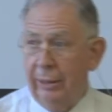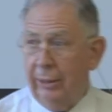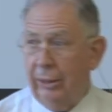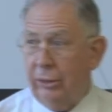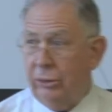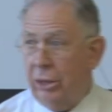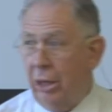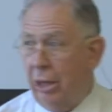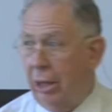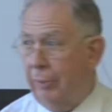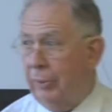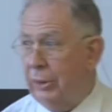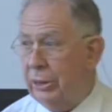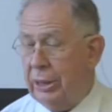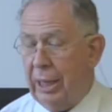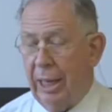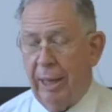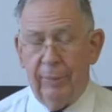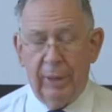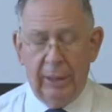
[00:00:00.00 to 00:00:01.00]
The time
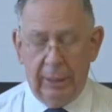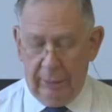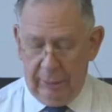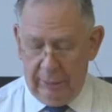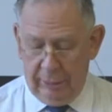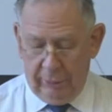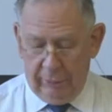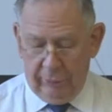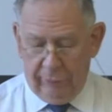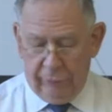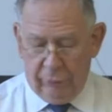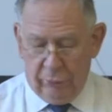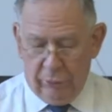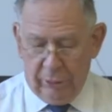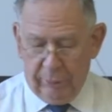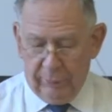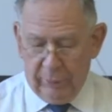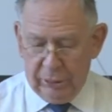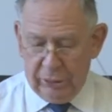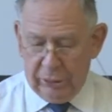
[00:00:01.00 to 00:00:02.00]
is coming
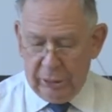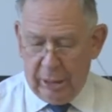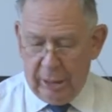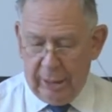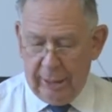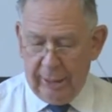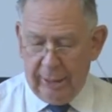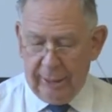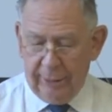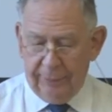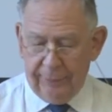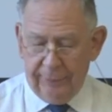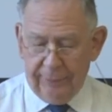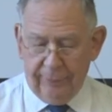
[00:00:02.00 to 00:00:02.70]
for the Messiah.